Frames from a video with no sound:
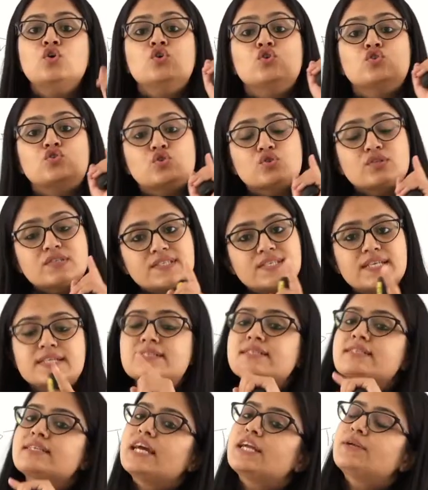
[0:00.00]
So
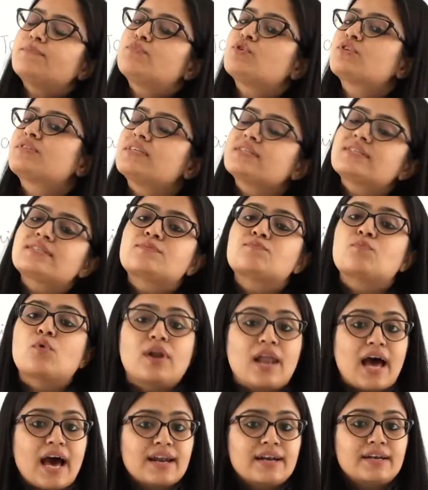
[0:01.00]
since it possesses
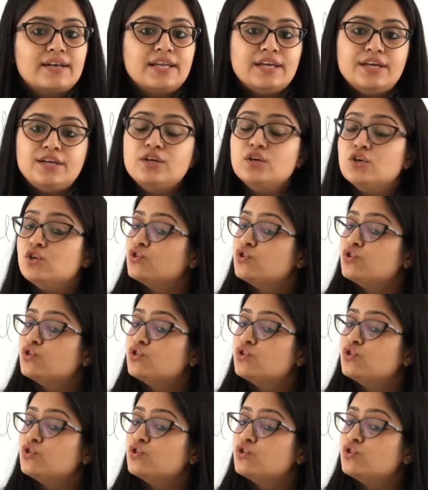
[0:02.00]
polarity,